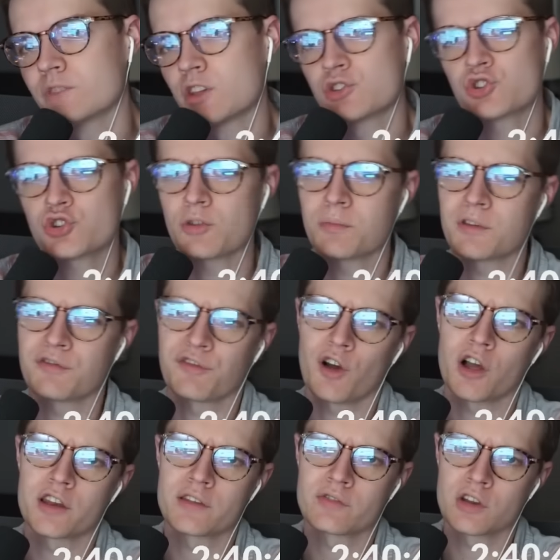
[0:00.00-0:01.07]
Should be
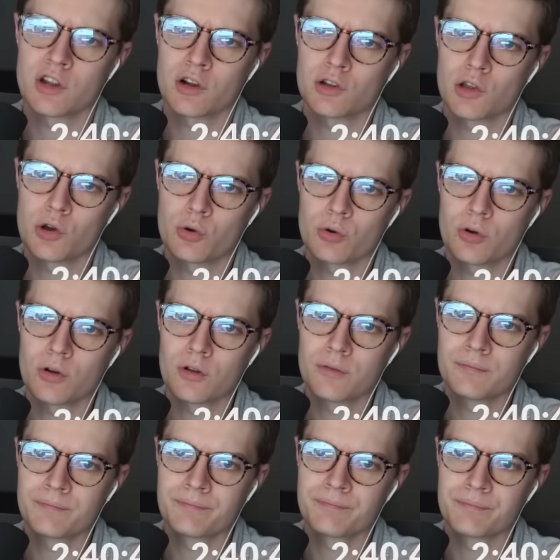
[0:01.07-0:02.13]
fine even at a low roll.
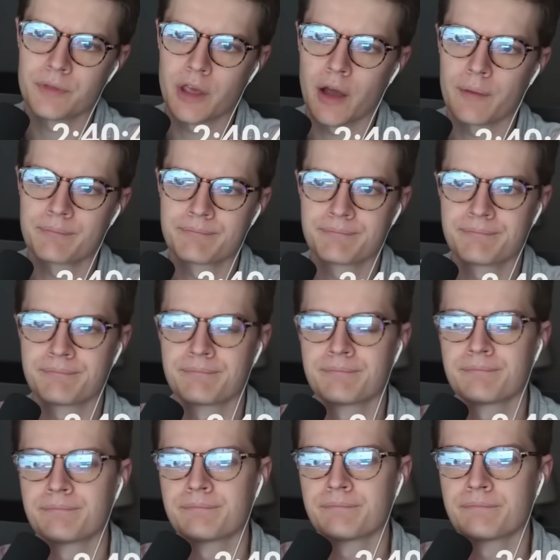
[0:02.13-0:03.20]
Yeah.
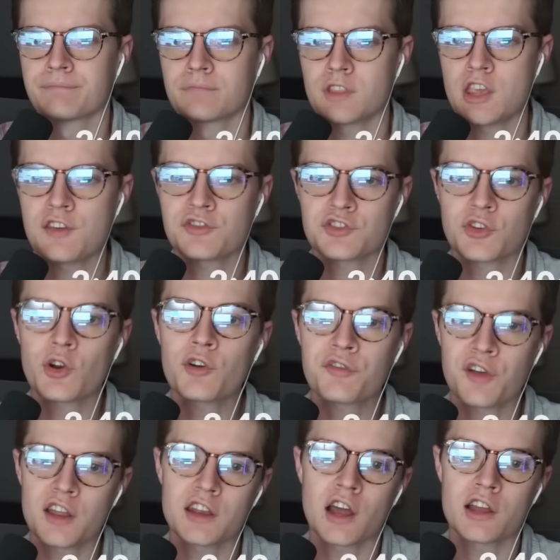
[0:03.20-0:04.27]
If Surf
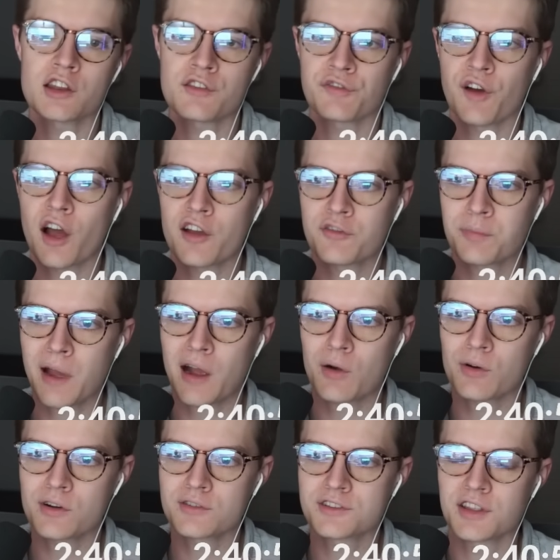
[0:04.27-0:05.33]
at 95
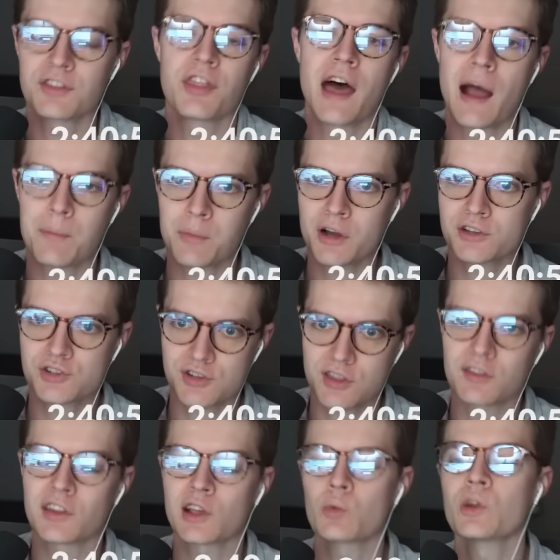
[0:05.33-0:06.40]
power did that much,
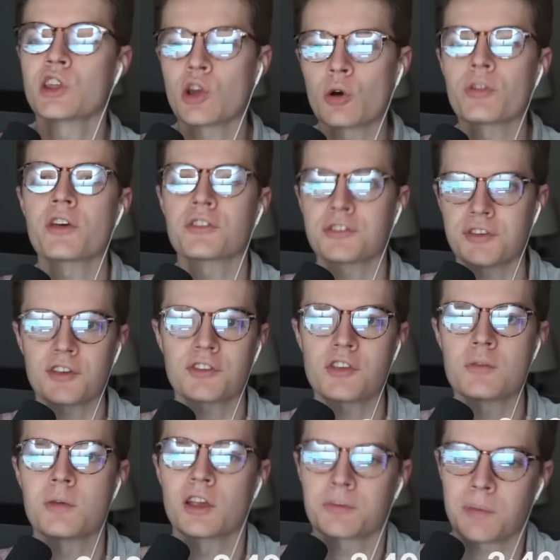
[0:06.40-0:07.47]
then like we know that 60
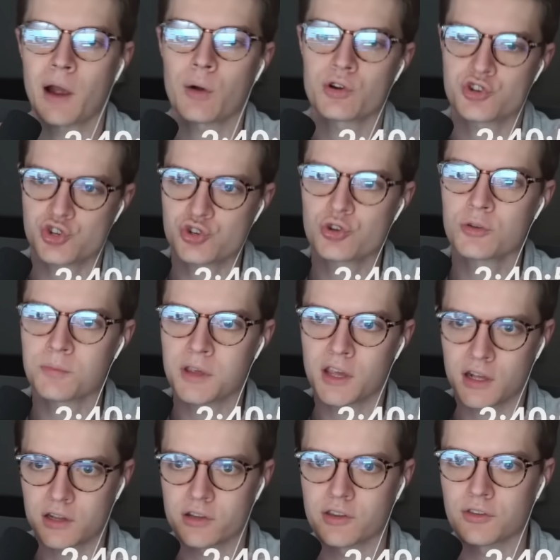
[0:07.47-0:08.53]
base power should be a
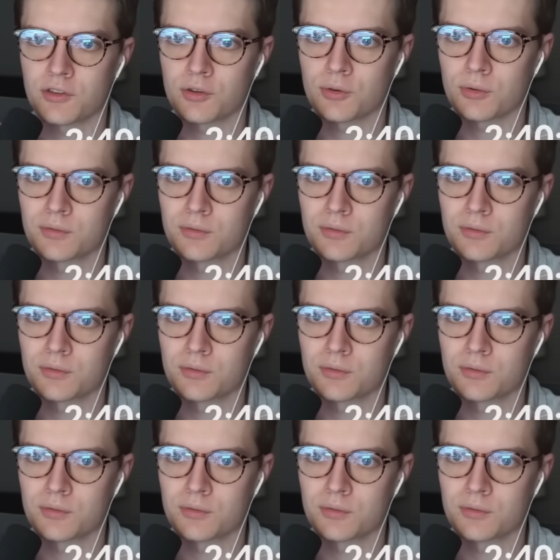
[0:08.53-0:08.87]
clean 2.